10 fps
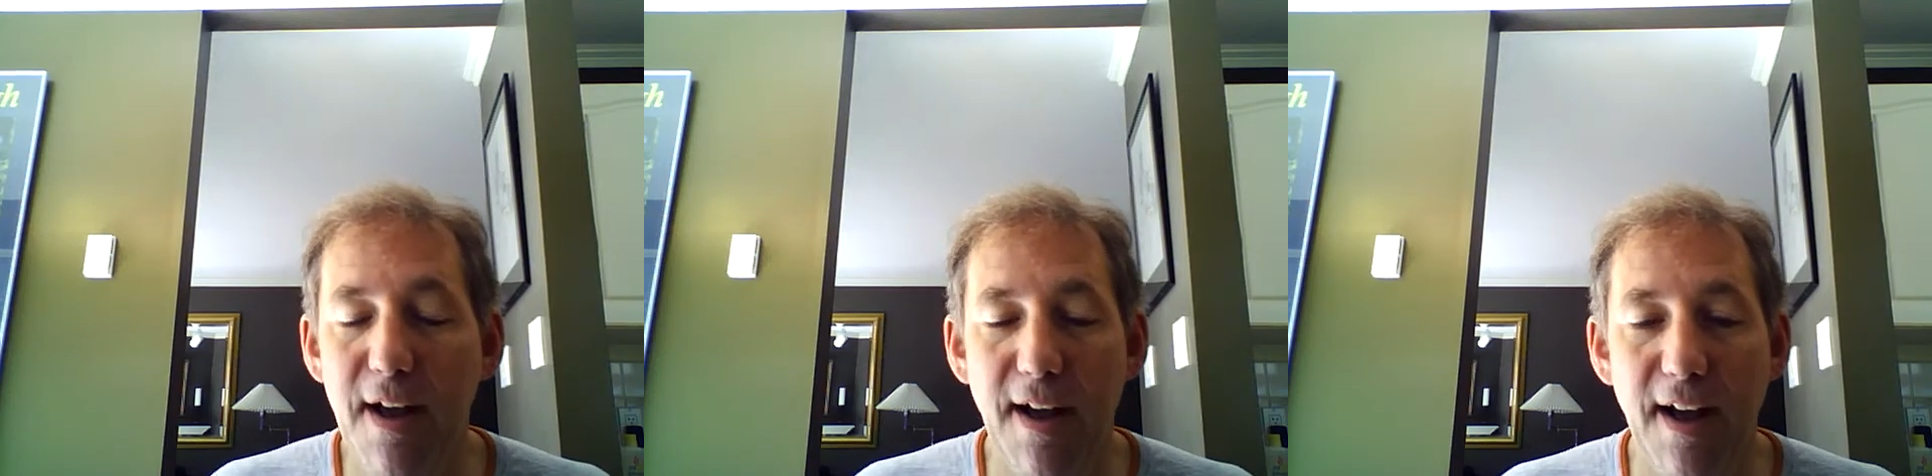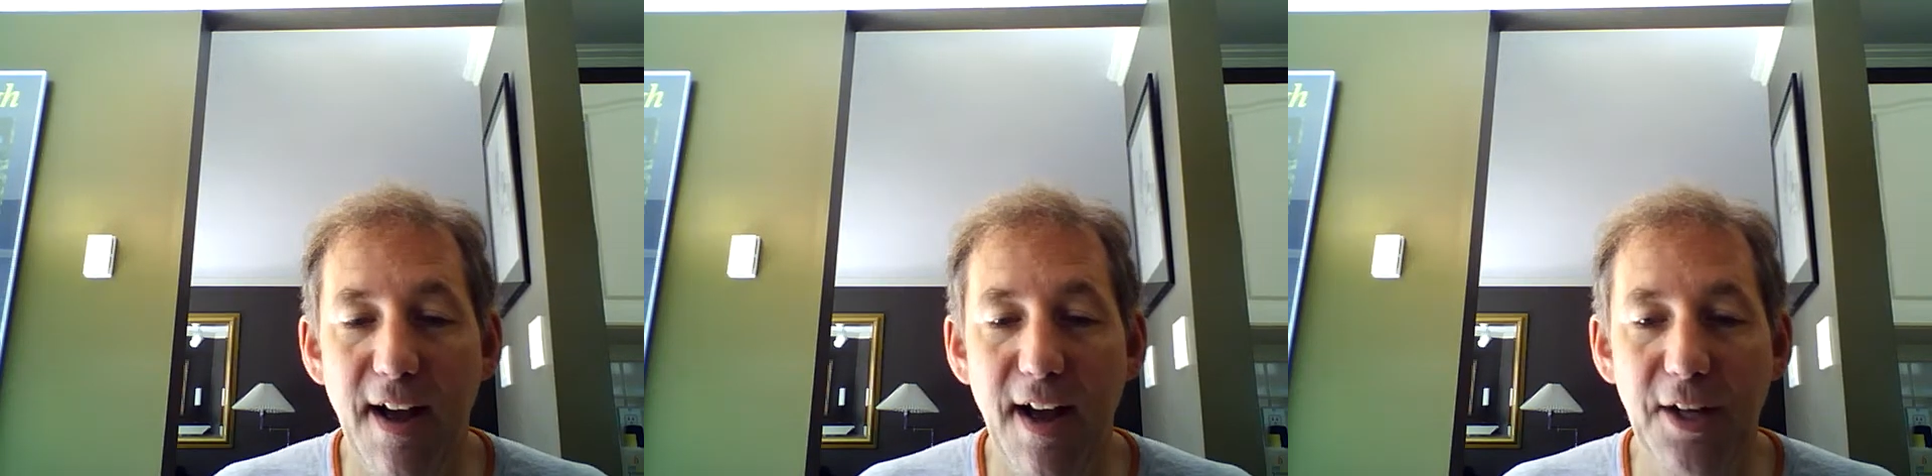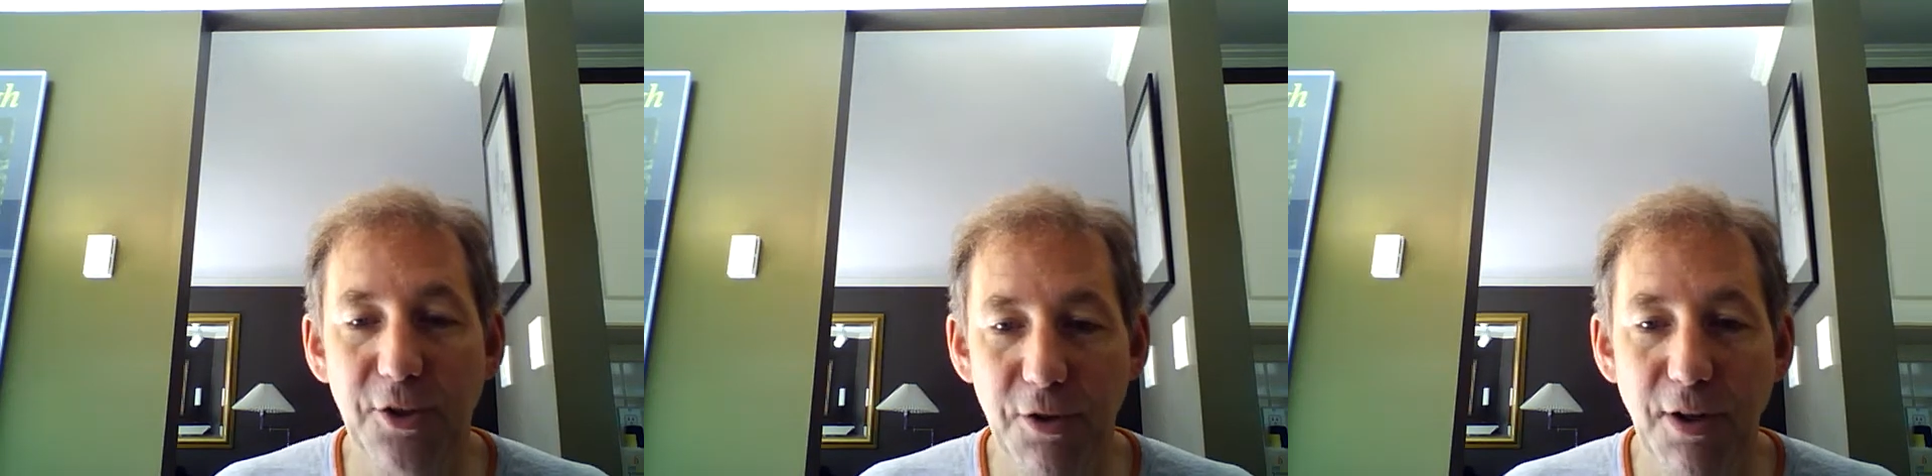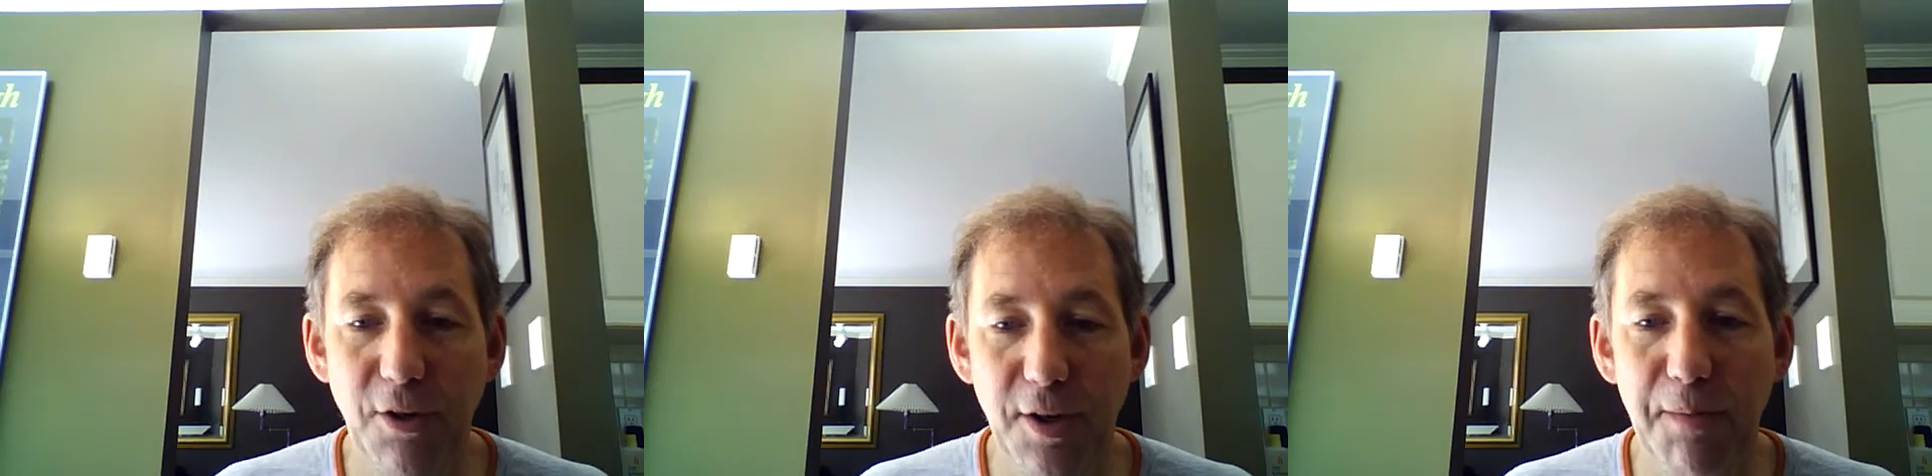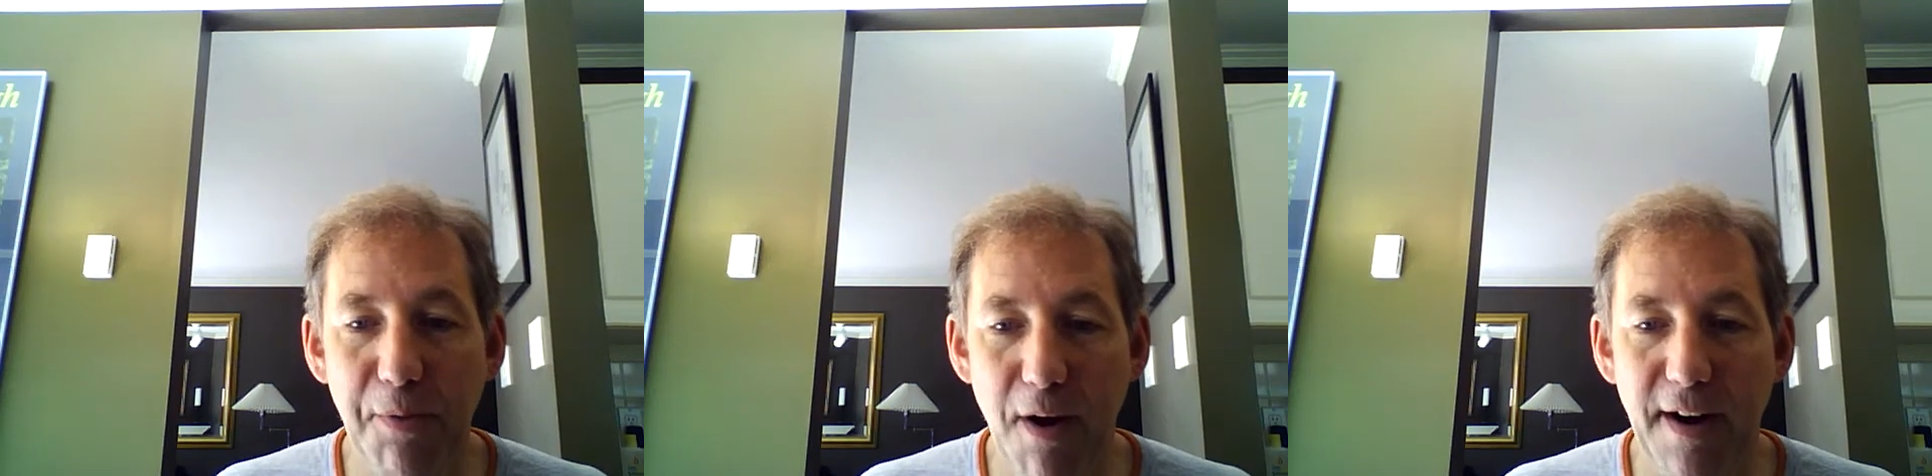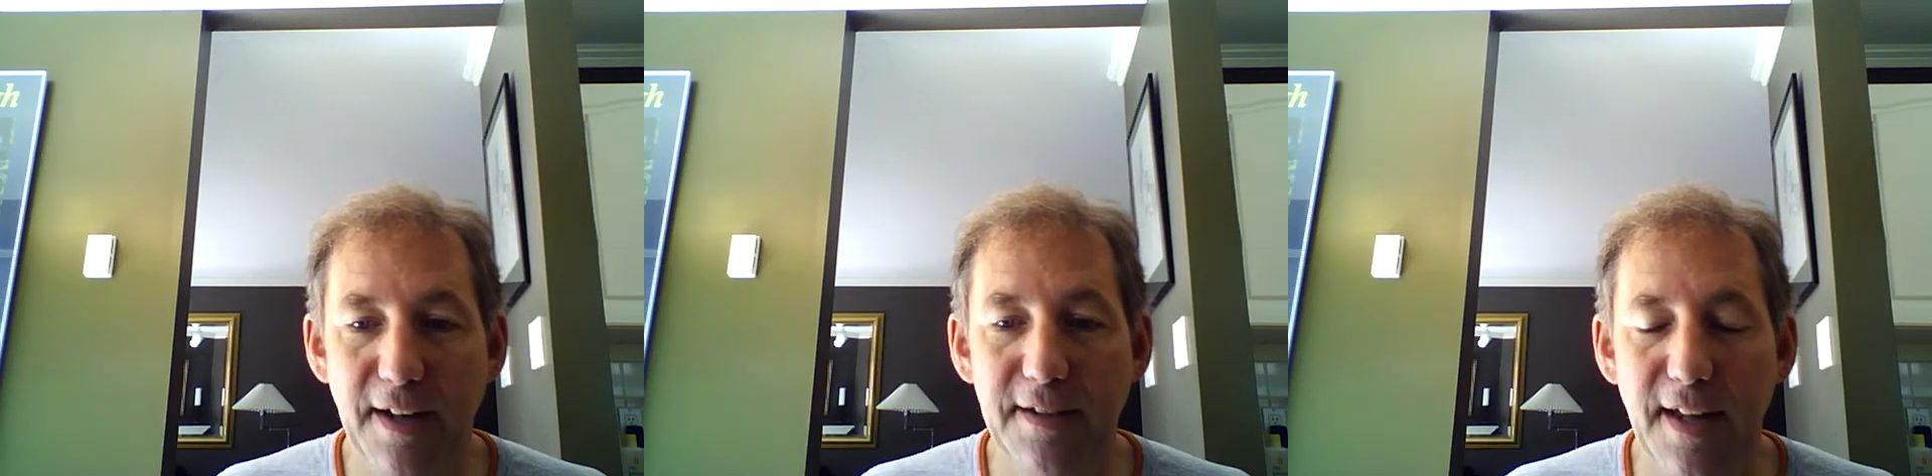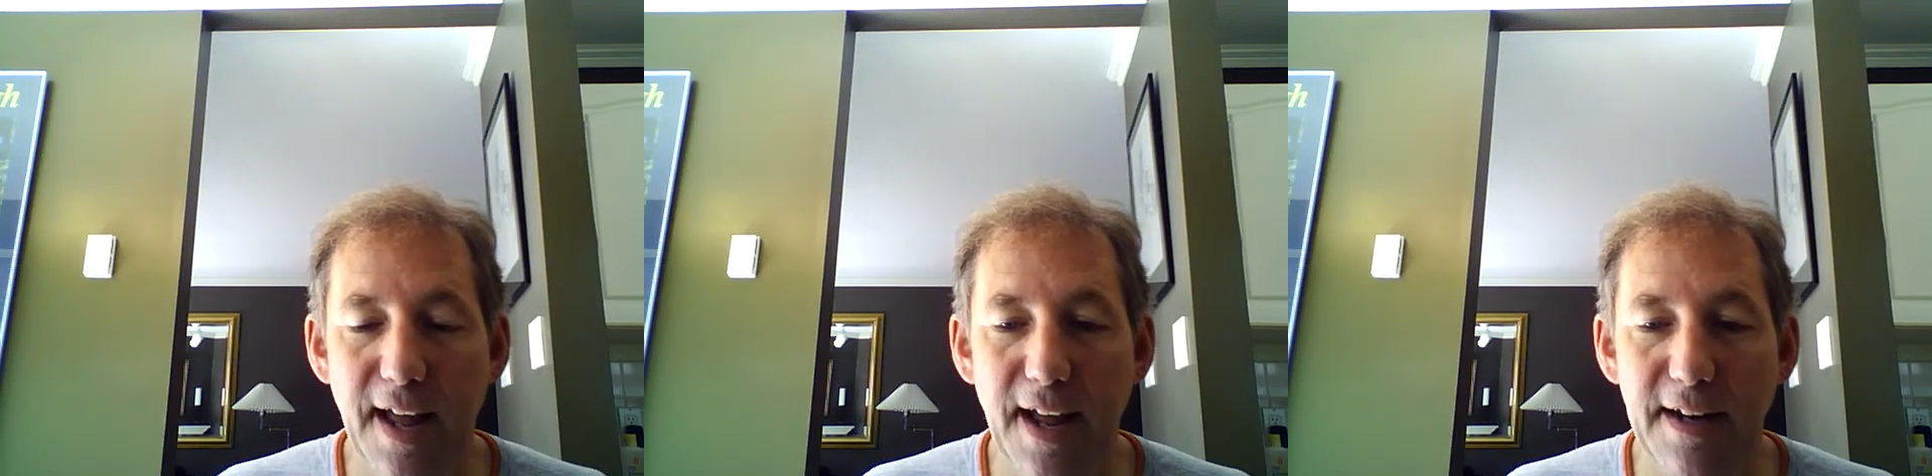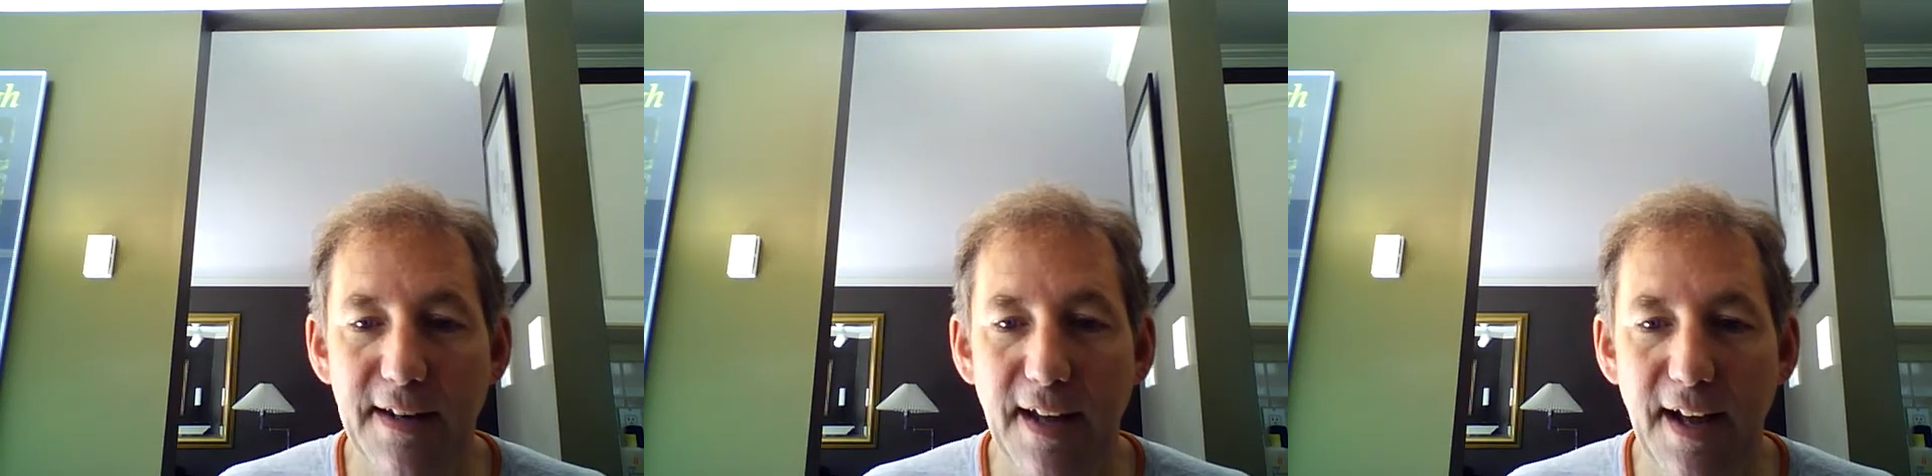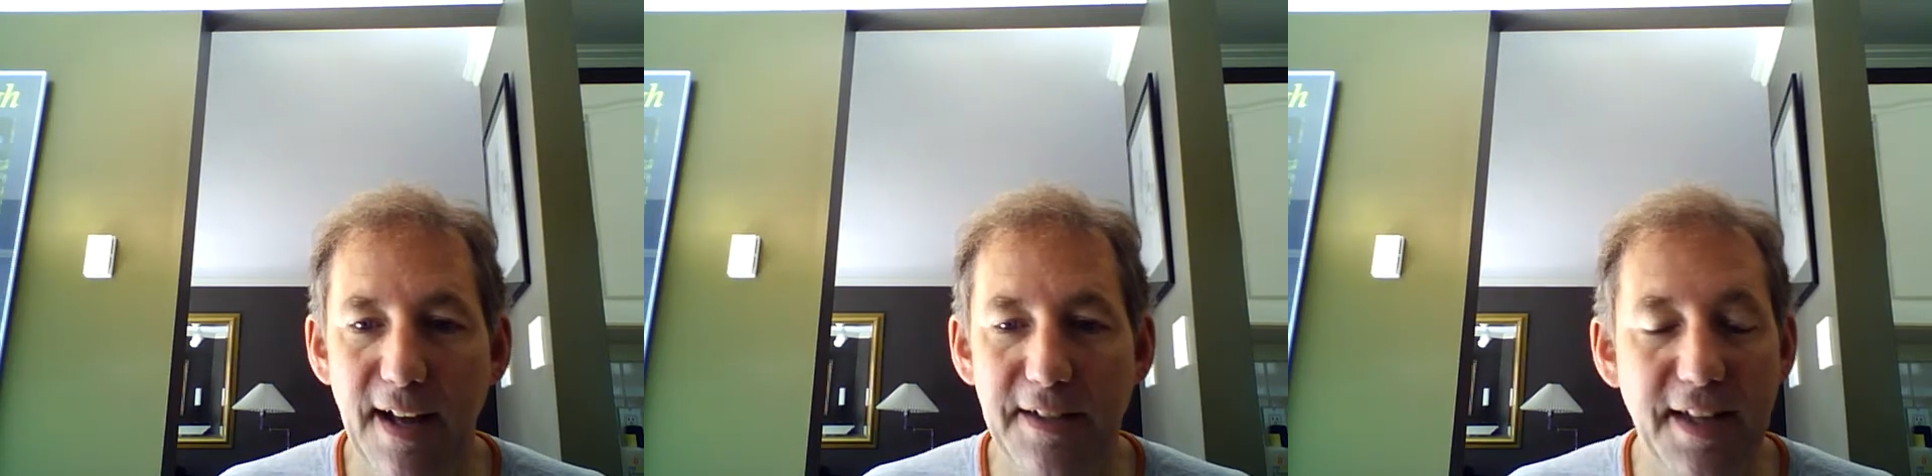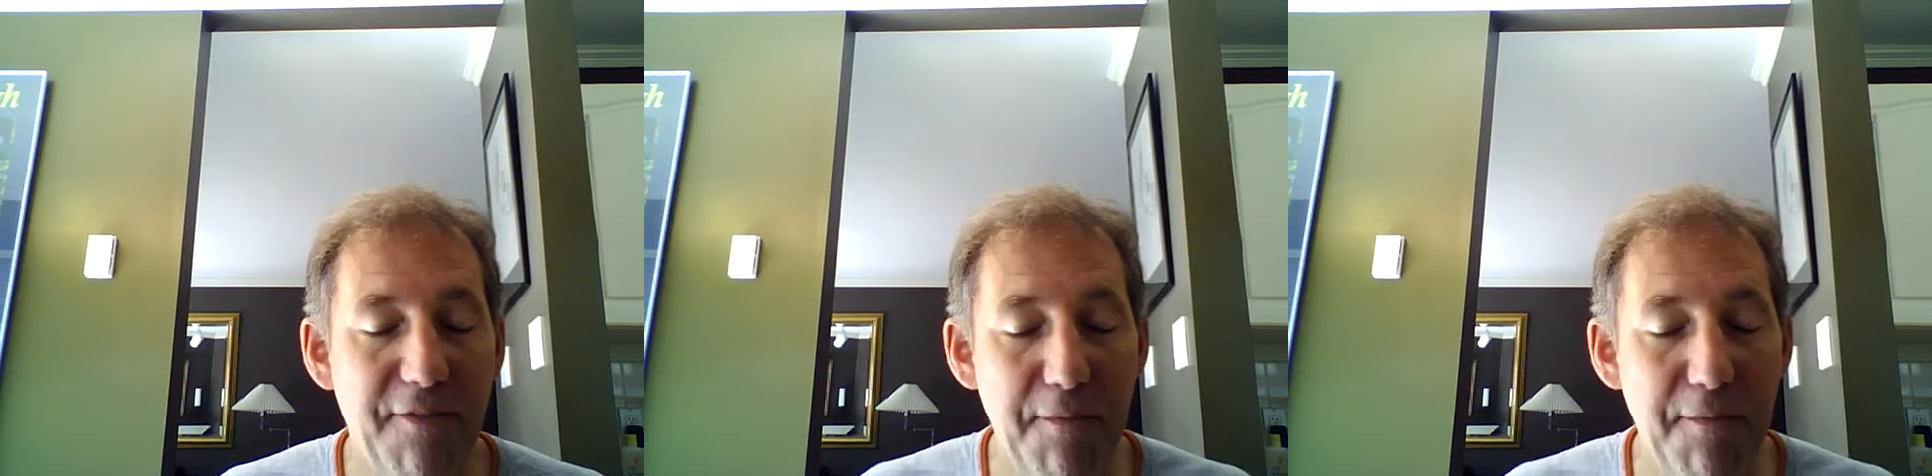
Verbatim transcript: uh, good-looking product, and uh, seven